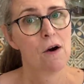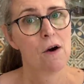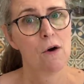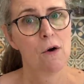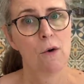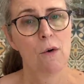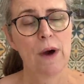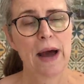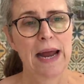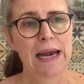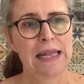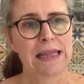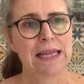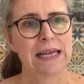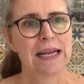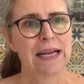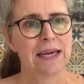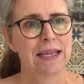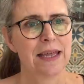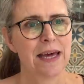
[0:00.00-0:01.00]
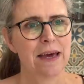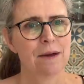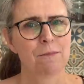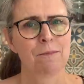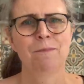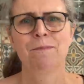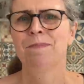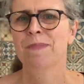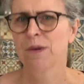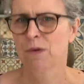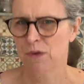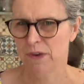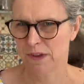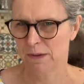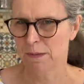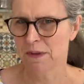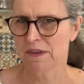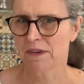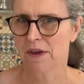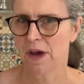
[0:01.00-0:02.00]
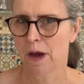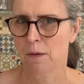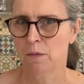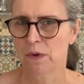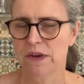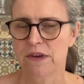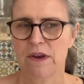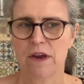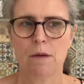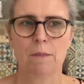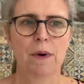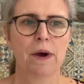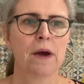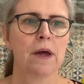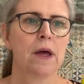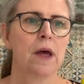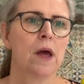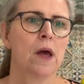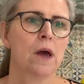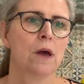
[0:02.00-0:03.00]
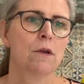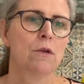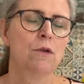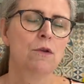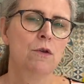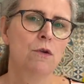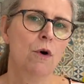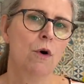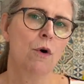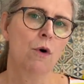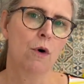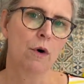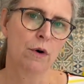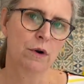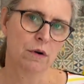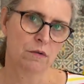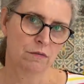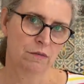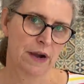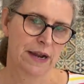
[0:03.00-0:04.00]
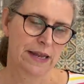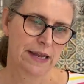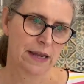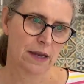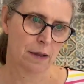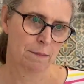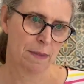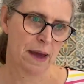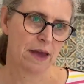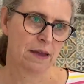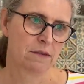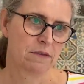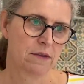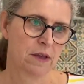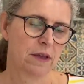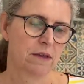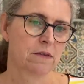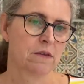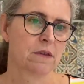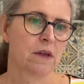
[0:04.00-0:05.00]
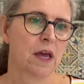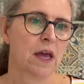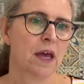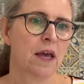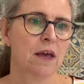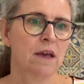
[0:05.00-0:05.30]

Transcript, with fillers: or anything like that. Christmas time we do, but not on a regular basis.